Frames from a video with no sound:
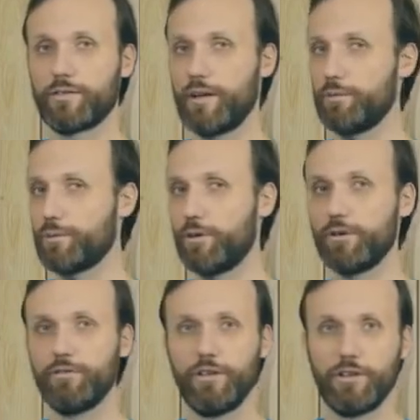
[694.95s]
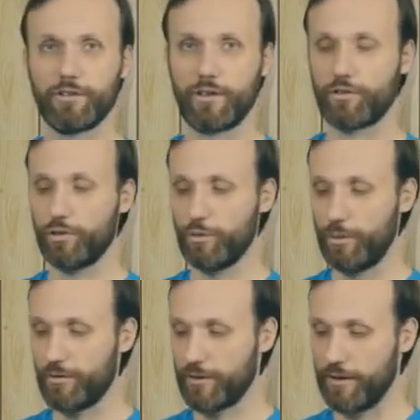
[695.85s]
comes with all the videos that show you
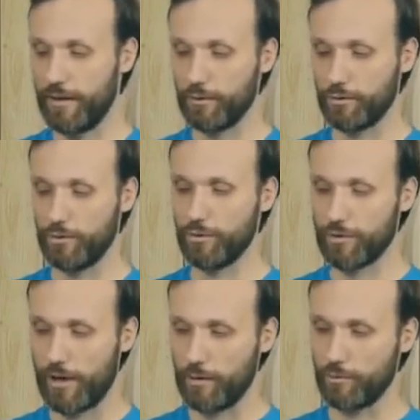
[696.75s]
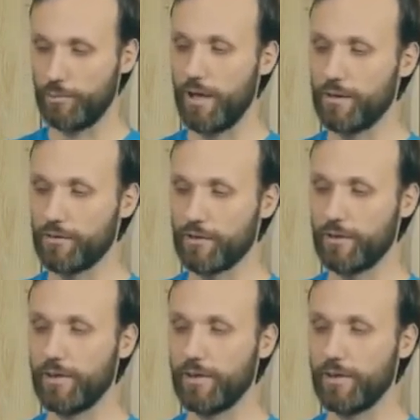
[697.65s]
basically how to use it, how to balance it,